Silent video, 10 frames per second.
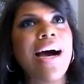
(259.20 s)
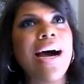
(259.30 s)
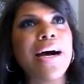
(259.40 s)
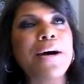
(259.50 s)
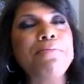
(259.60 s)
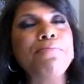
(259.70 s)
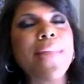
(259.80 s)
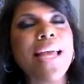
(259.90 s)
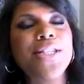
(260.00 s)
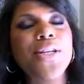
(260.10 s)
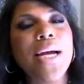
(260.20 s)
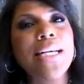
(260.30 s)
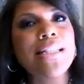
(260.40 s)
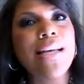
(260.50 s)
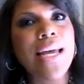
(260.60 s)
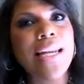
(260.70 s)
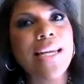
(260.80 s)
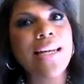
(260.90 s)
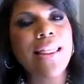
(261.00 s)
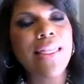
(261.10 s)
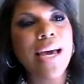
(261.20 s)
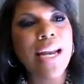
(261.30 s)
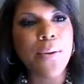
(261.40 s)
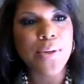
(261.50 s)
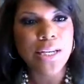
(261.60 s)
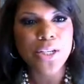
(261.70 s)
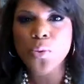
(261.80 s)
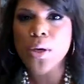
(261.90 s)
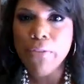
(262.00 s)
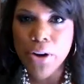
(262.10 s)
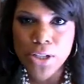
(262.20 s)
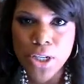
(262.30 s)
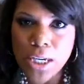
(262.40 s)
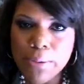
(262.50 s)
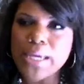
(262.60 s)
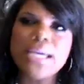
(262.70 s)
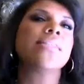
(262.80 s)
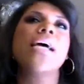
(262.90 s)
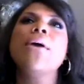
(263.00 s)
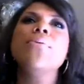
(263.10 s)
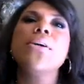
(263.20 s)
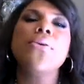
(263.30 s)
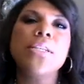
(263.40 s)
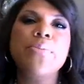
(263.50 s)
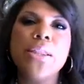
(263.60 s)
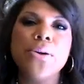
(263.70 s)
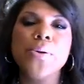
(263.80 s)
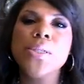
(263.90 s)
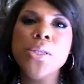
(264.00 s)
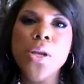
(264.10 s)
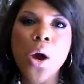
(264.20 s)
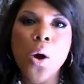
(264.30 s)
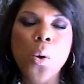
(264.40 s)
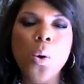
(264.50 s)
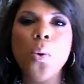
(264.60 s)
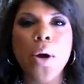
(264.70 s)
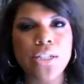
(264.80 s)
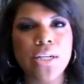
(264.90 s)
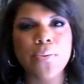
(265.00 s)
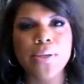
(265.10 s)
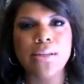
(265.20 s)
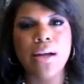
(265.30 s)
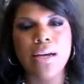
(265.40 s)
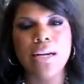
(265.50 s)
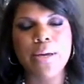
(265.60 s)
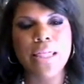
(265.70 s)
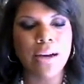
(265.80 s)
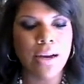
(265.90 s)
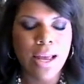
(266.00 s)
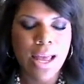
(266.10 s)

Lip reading: And so I decided that I was going to do whatever it took, because I was going to be there. There was no question I was not going to be there.